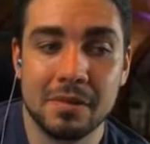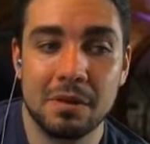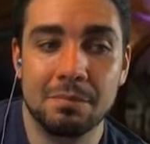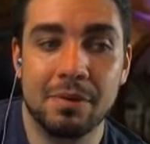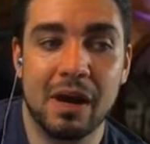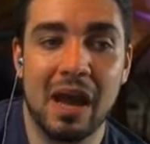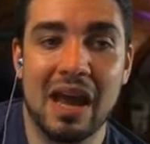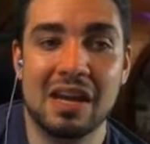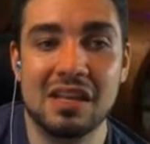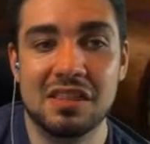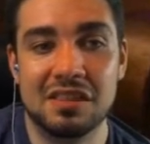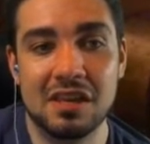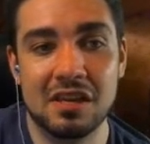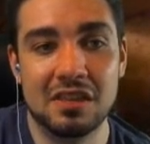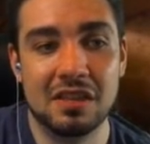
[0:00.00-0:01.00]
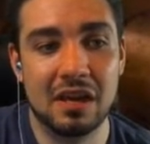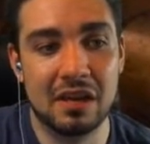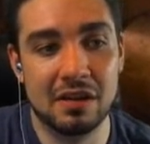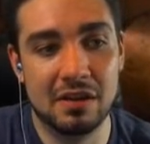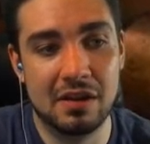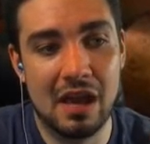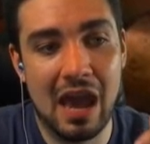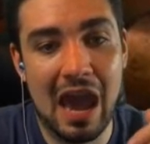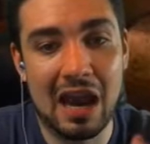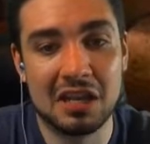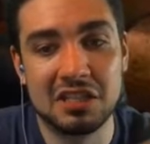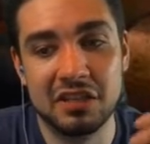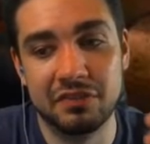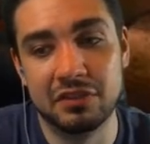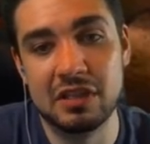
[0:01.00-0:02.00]
But anything that
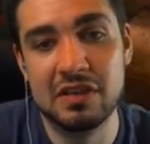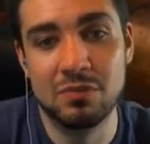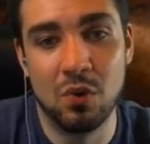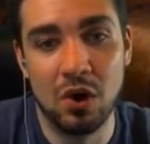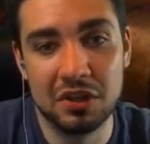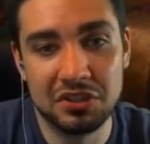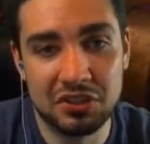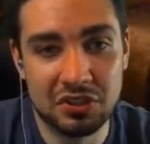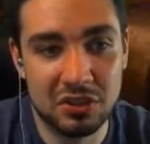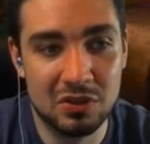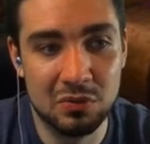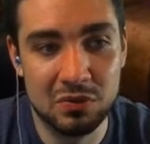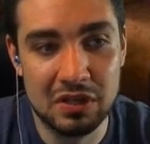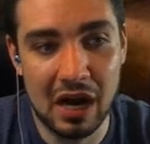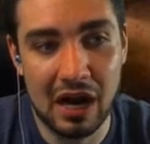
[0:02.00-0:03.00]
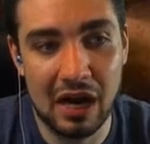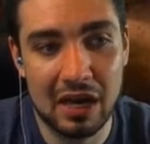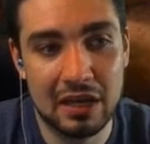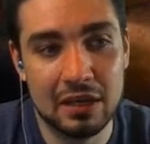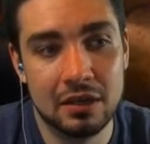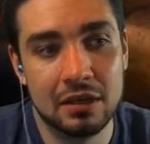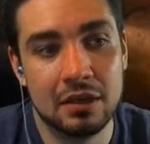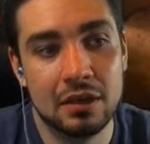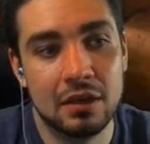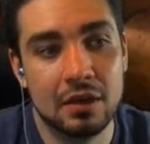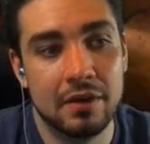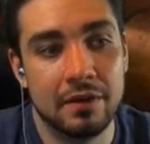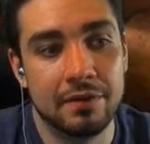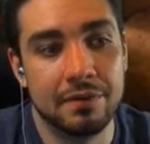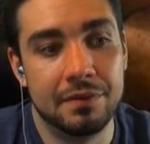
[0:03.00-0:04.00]
actively wants to die,
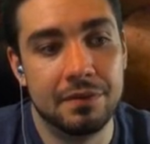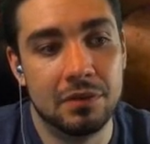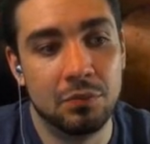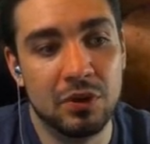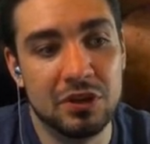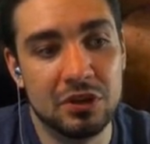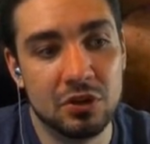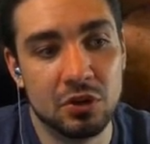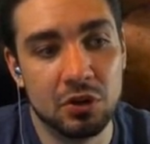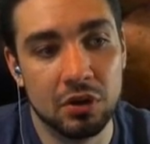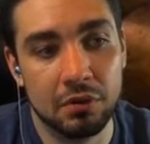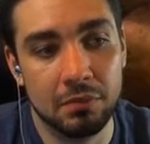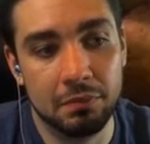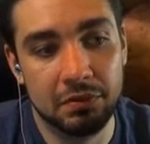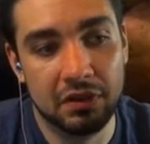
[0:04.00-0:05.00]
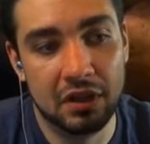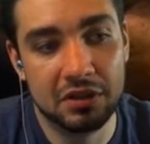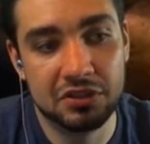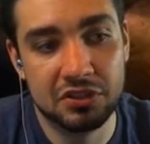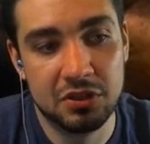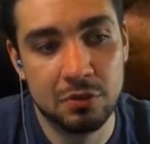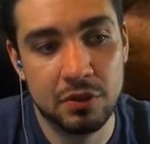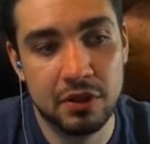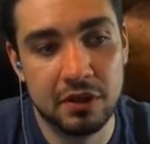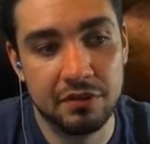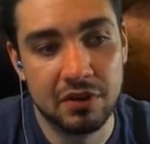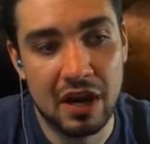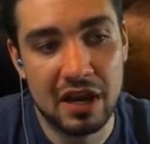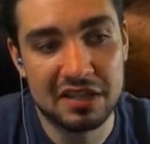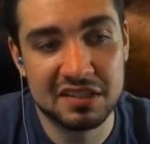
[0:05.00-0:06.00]
when you're +2ing
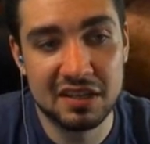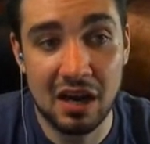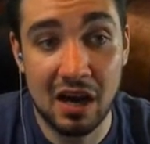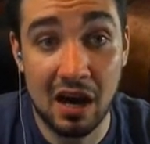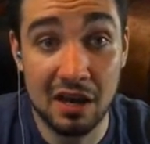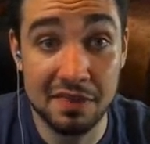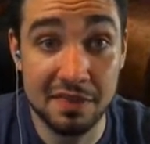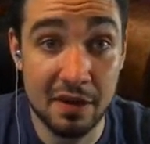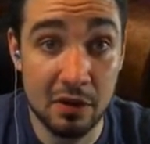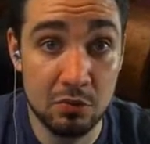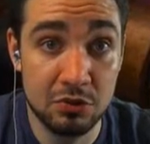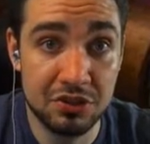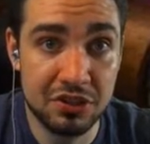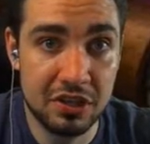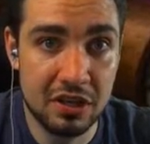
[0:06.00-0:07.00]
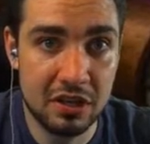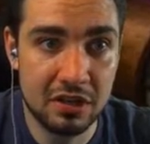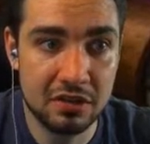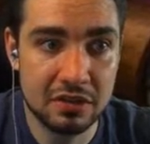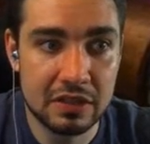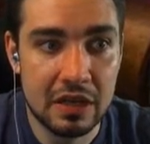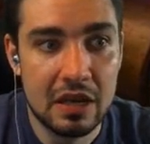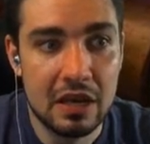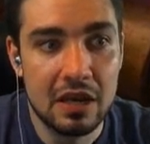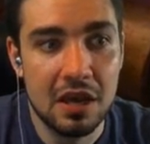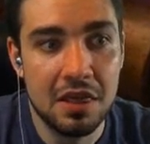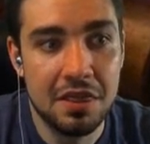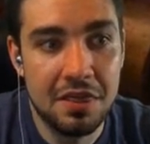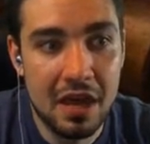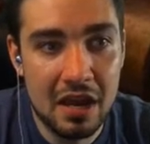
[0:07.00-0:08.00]
Vraska on those things,
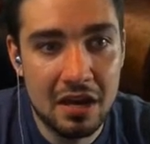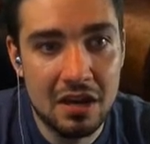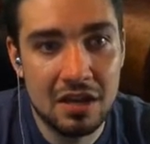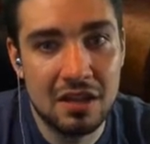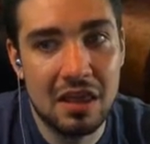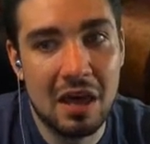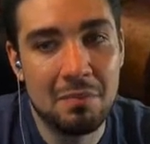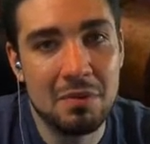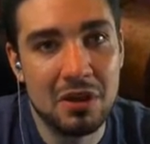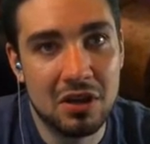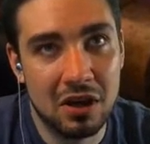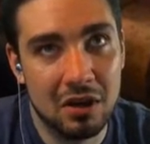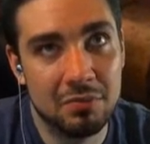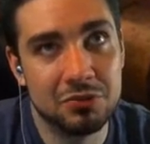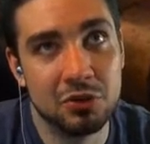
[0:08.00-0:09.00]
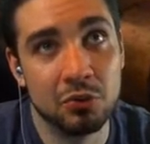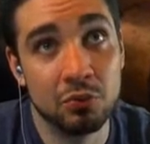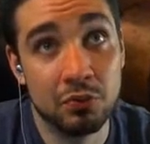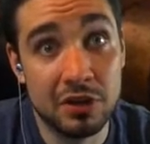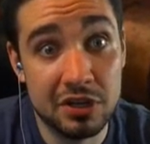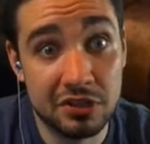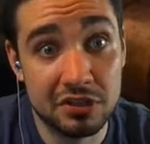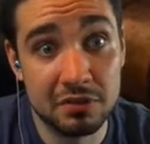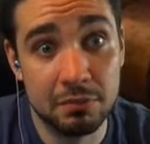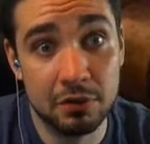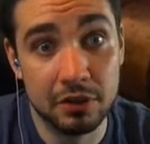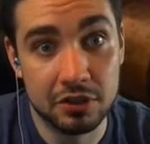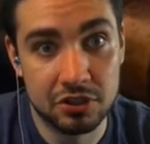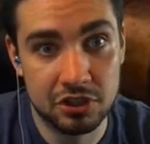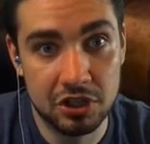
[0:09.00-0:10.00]
then that becomes a
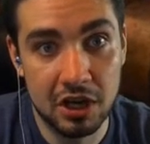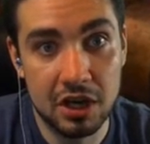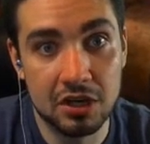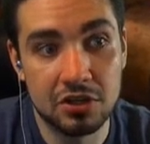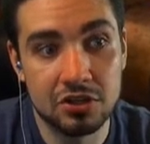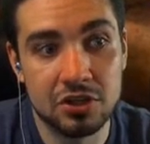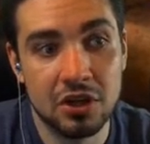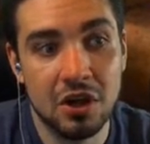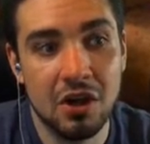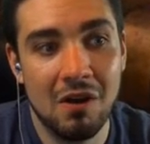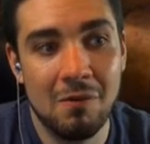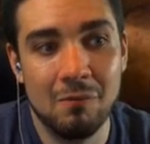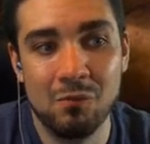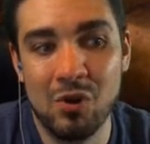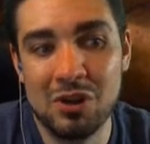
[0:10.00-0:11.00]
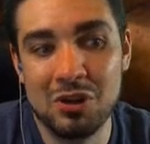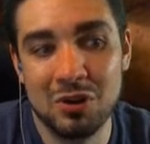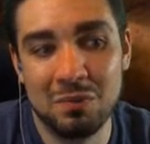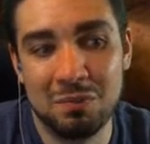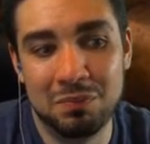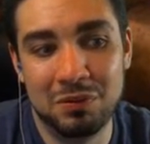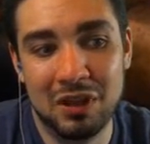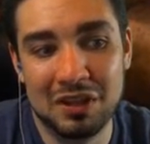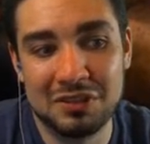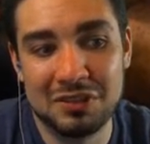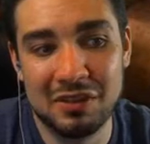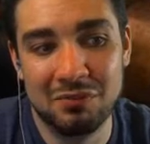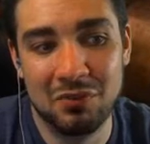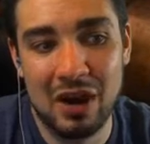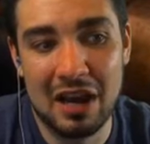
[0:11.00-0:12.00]
reasonable exchange. When you're
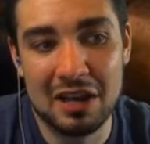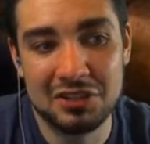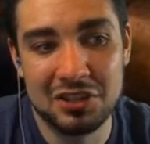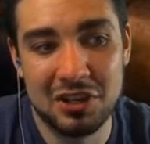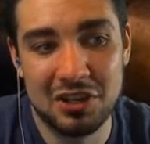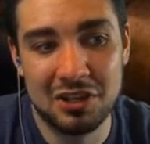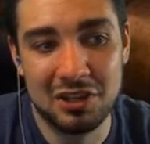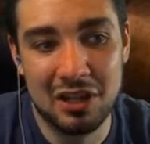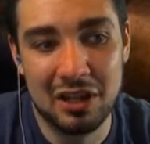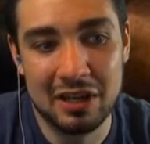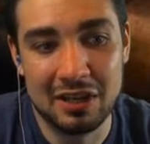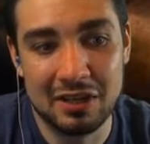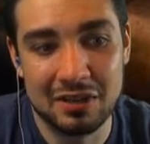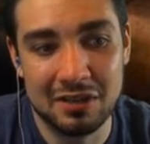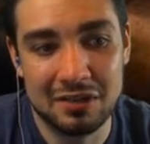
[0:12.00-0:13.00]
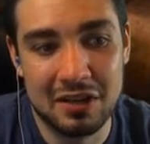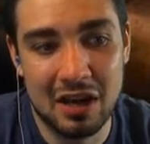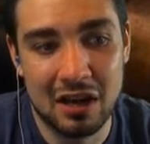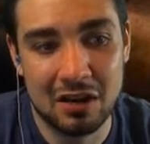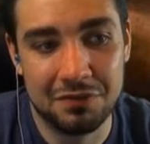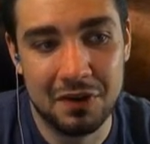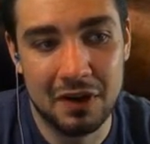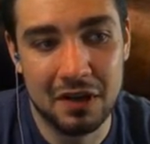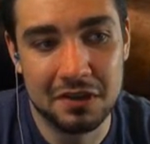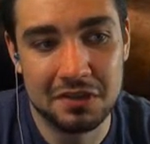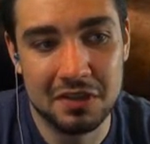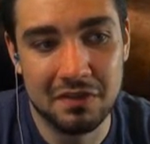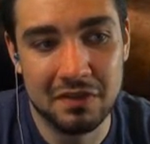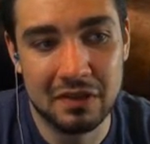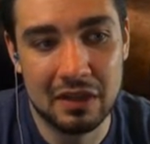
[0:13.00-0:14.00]
plussing Vraska to, like,
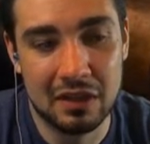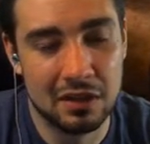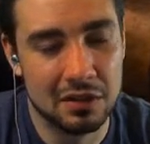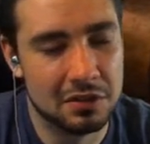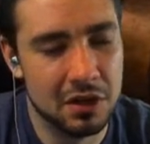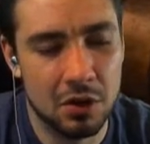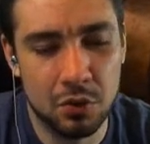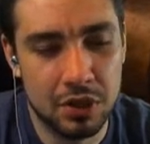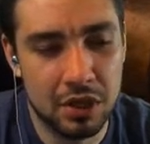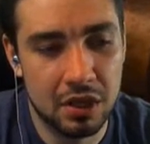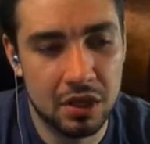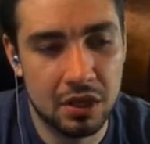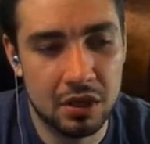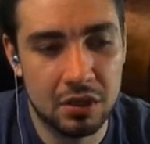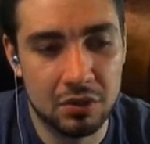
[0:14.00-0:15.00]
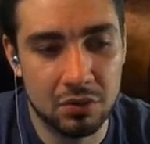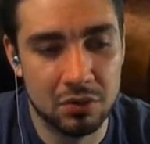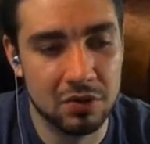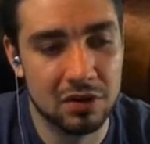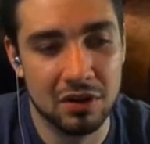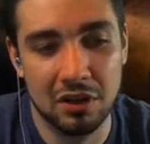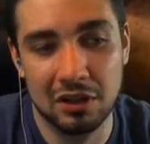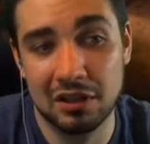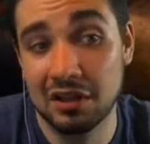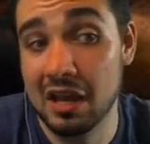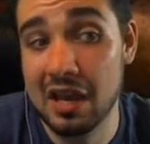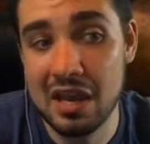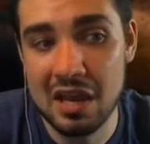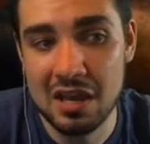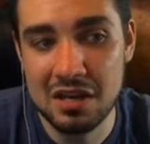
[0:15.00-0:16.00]
sacrifice even, like, a token or a
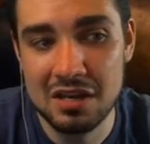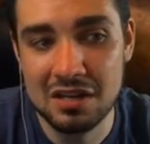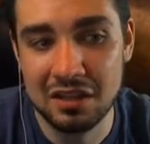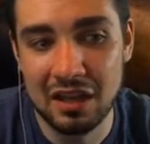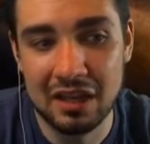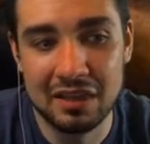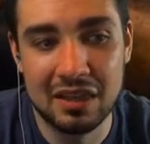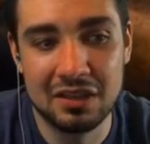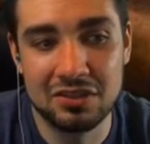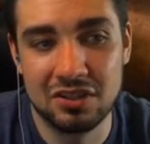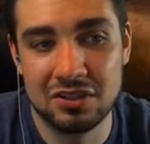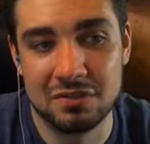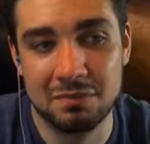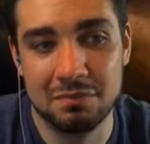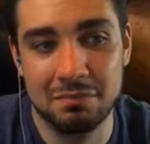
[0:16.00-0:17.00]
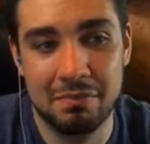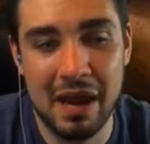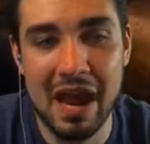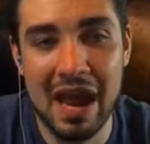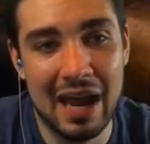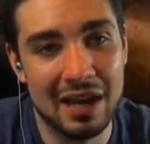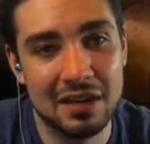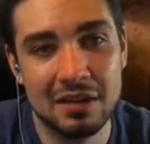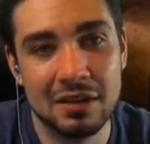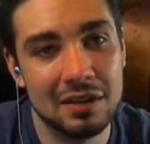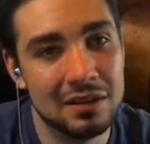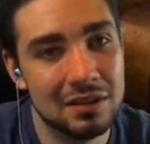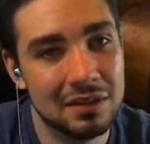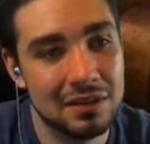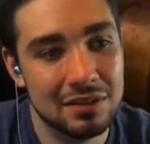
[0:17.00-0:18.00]
land, like, that's just bad.
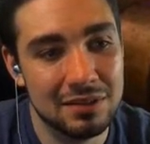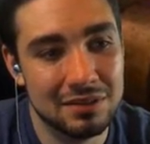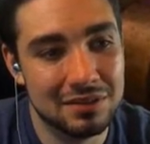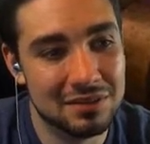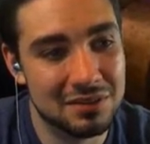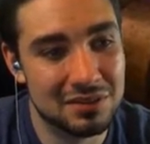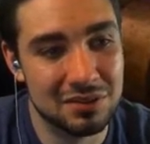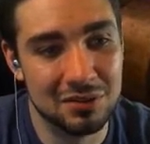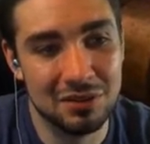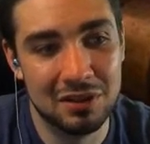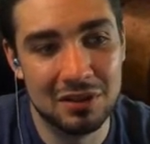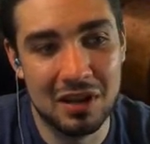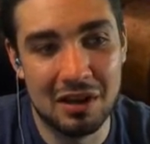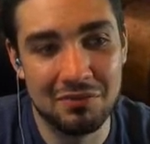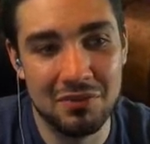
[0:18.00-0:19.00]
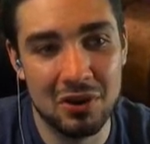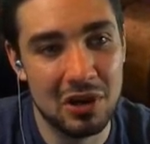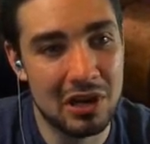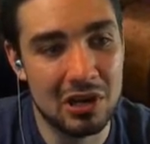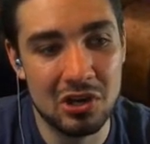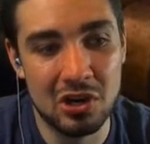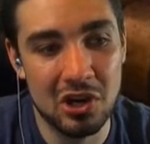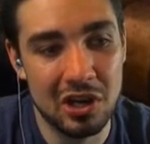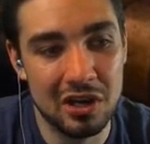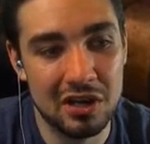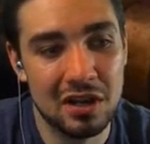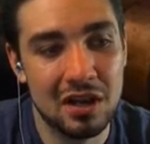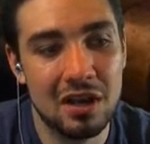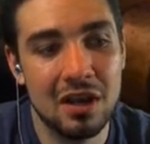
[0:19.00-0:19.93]
It's certainly not very good.